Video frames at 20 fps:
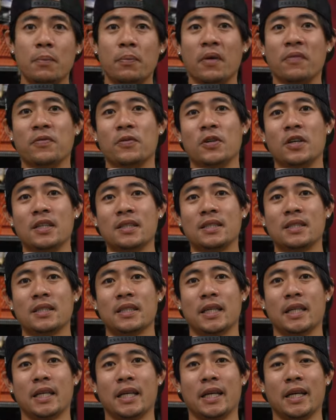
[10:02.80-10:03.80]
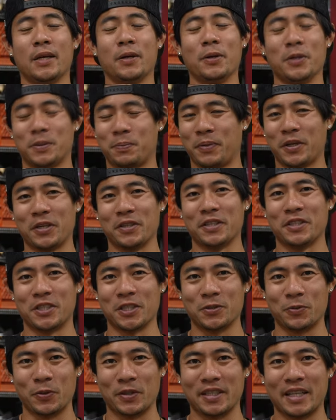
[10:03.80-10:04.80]
But for us, it was purely
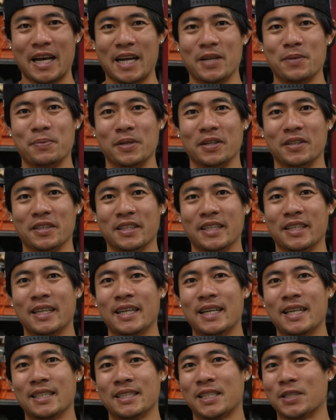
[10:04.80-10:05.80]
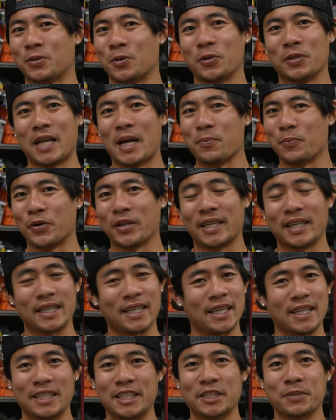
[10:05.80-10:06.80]
just reliability since we're not
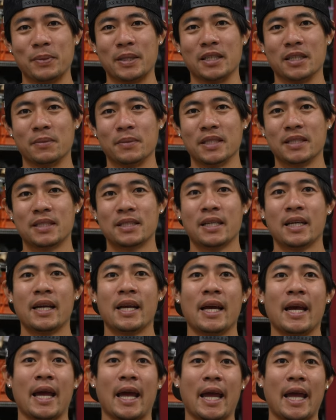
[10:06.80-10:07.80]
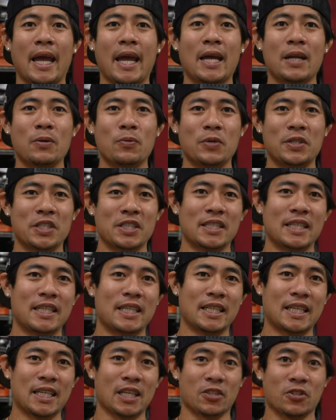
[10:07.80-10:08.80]
breaking any speed limits, and we just need
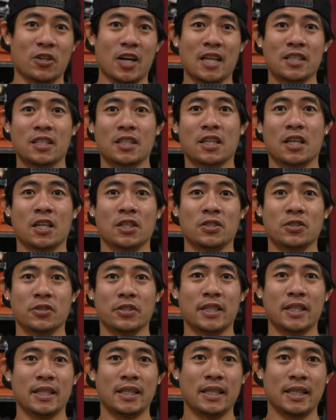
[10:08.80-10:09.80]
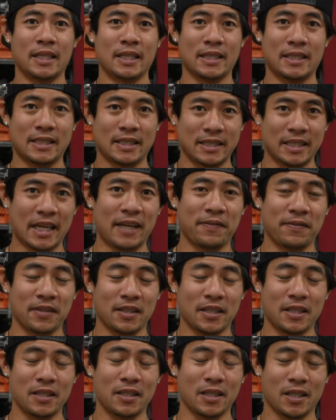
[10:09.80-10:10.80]
to get across the country
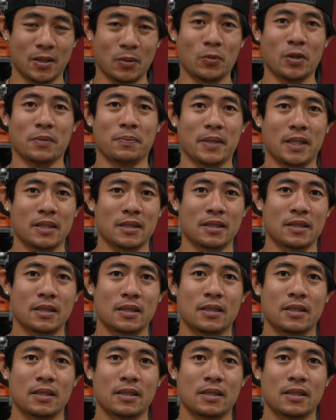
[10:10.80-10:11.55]
safely in one piece.